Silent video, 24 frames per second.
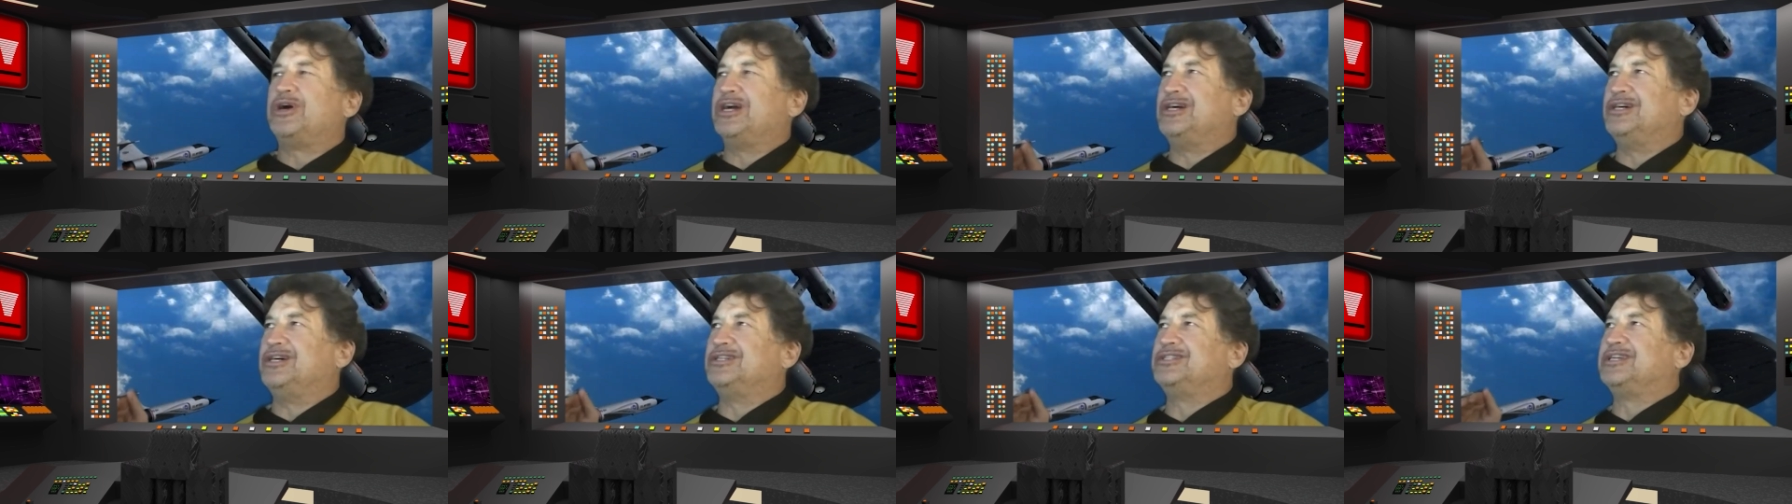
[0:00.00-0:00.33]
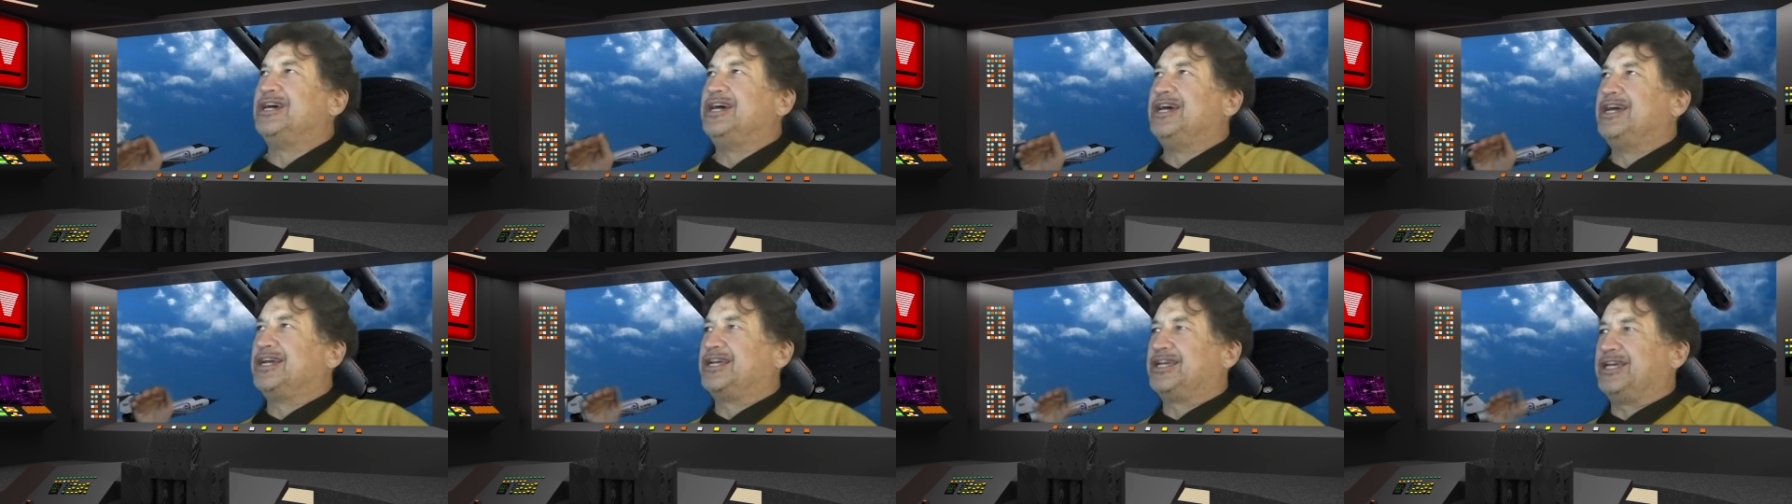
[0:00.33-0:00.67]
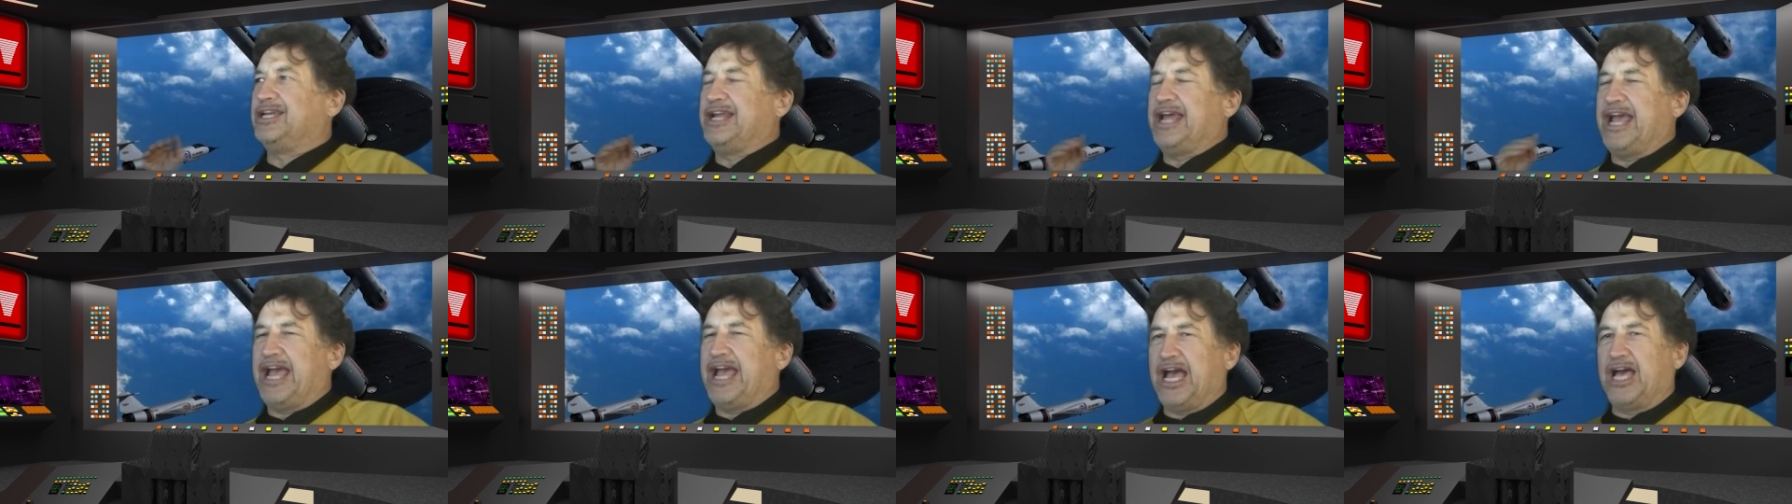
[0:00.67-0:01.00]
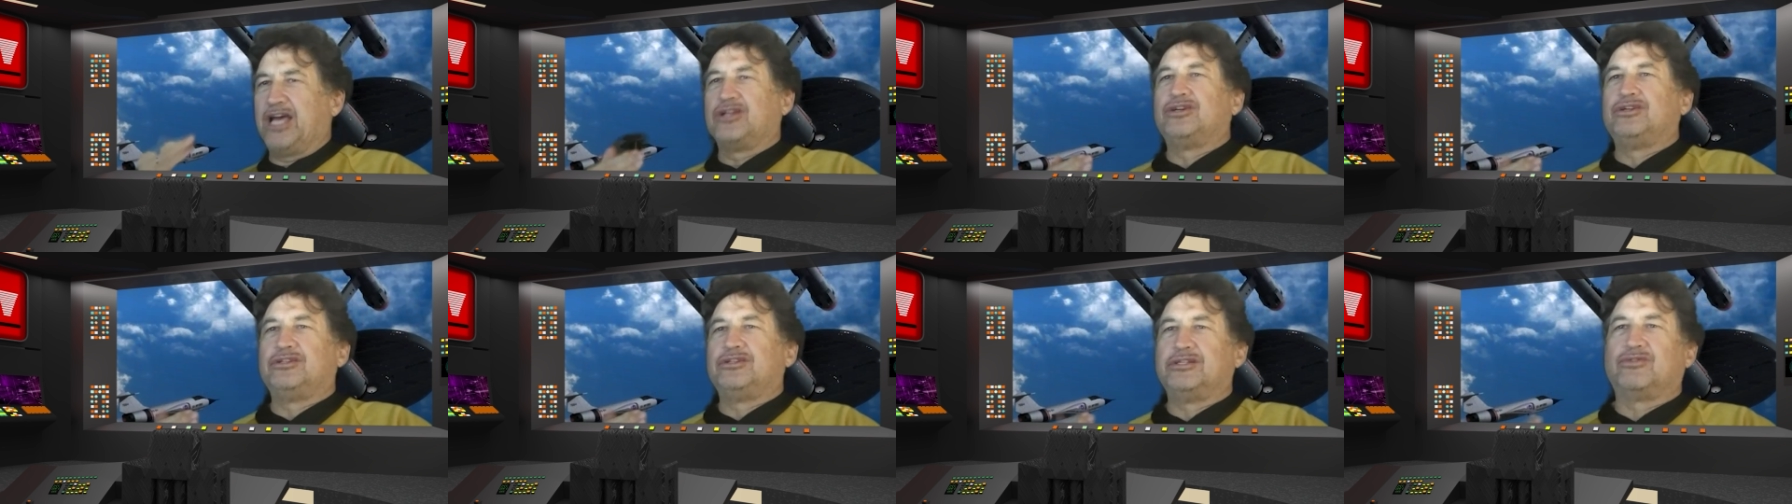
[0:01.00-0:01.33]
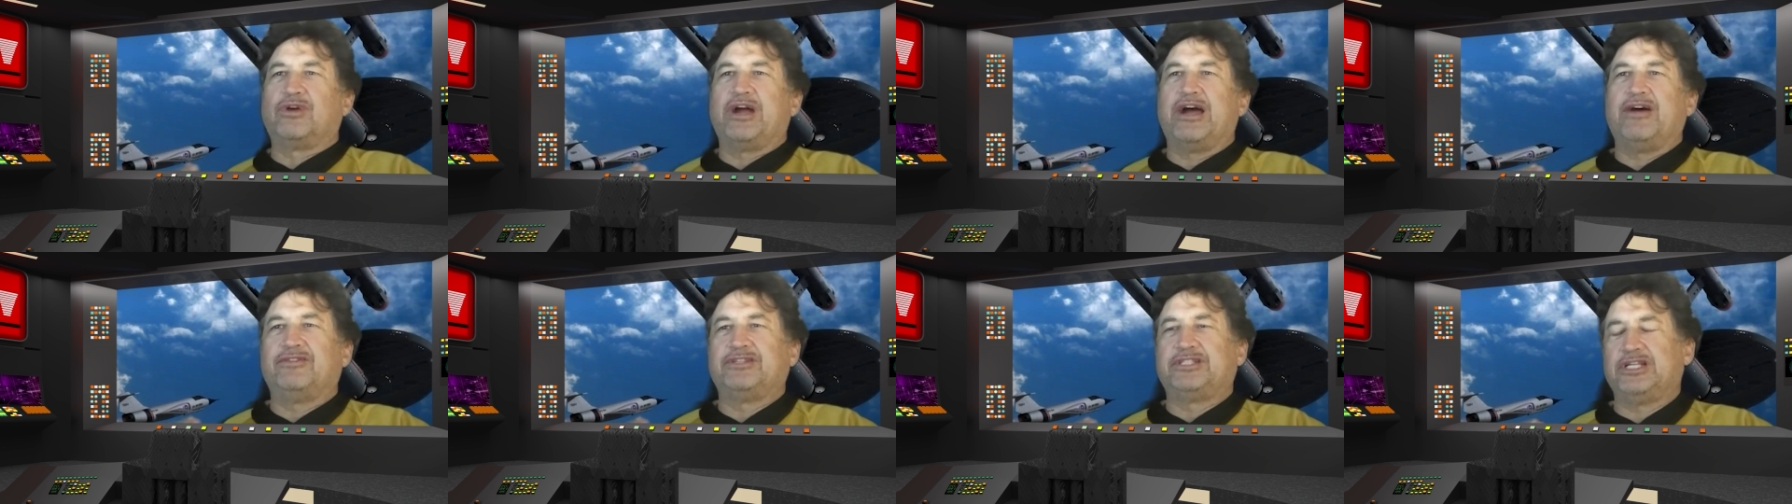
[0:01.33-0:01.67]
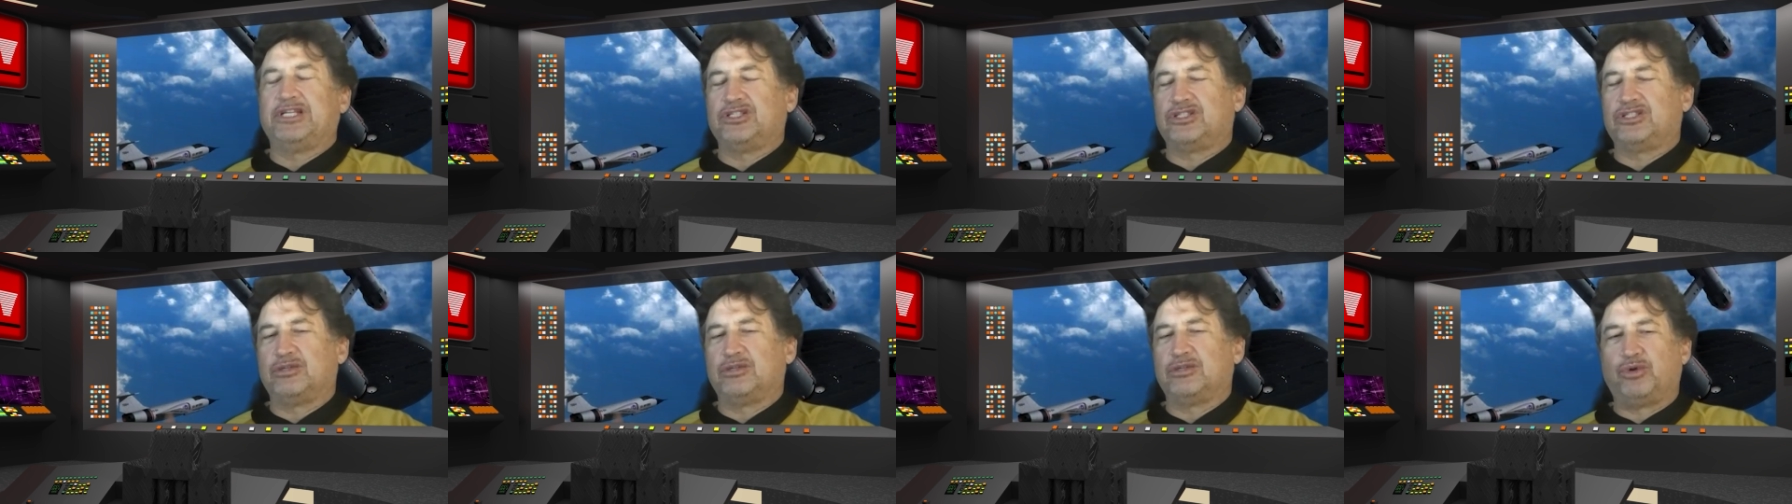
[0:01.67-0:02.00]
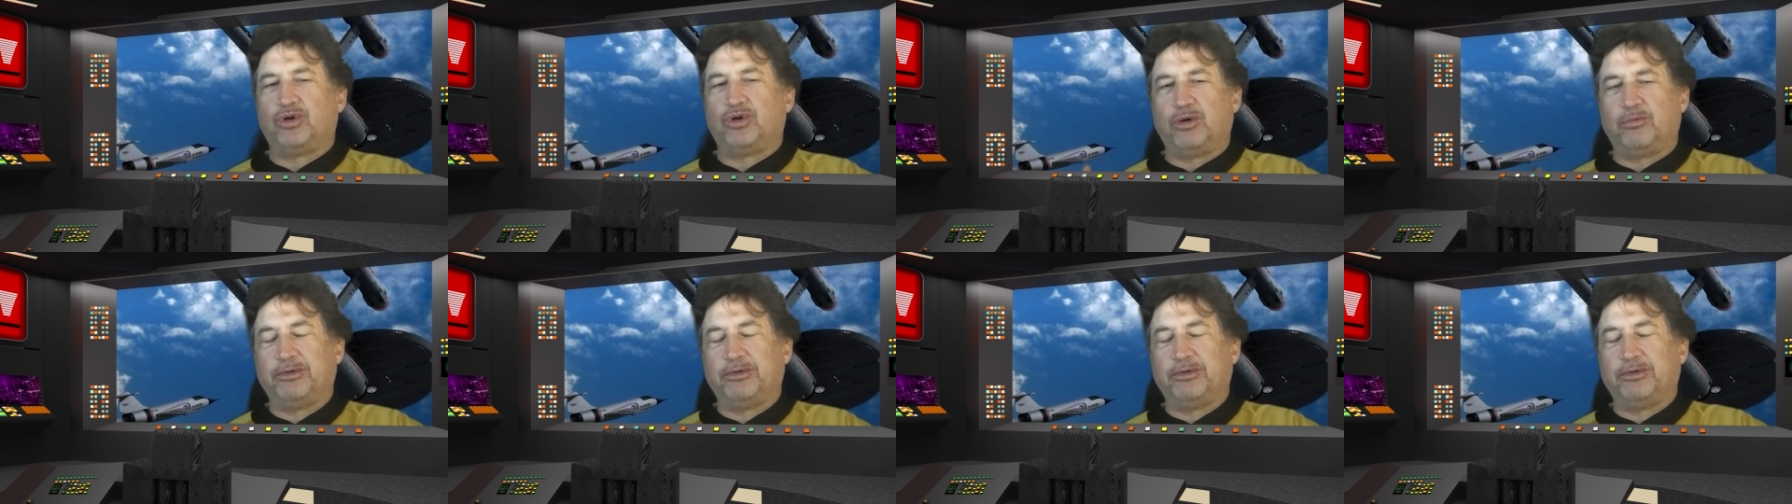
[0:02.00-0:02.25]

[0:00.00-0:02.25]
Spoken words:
it can handle the gravitational pull,